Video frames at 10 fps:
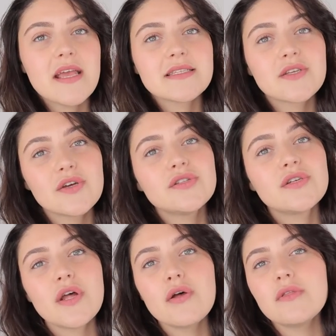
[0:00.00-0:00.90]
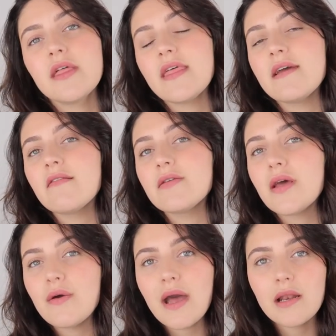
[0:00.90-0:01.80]
It's good to know that there are
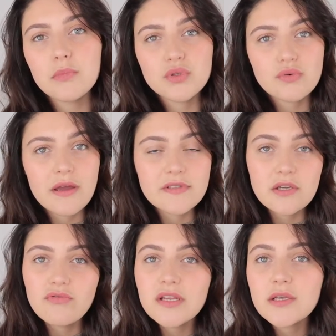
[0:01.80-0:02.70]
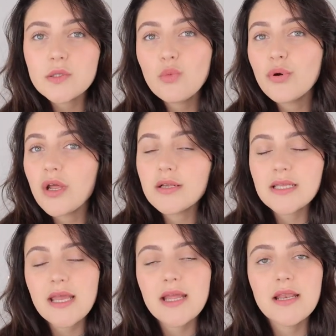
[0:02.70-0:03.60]
no animal-derived ingredients or products
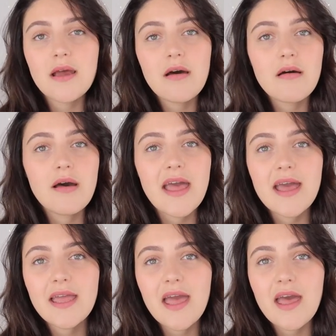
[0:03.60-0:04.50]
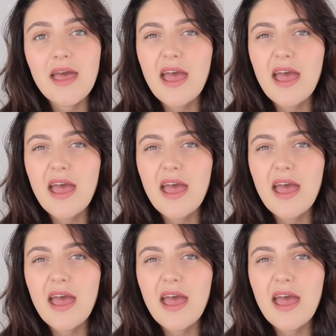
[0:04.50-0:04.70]
in our hair care.